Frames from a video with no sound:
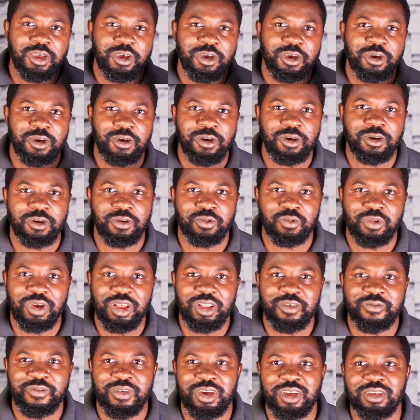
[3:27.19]
uh,
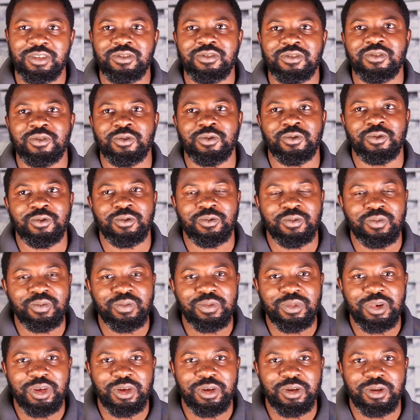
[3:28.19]
relevant to
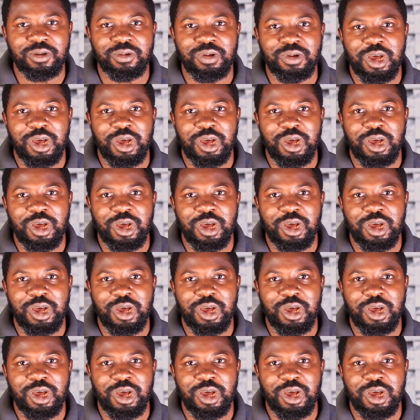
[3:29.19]
uh,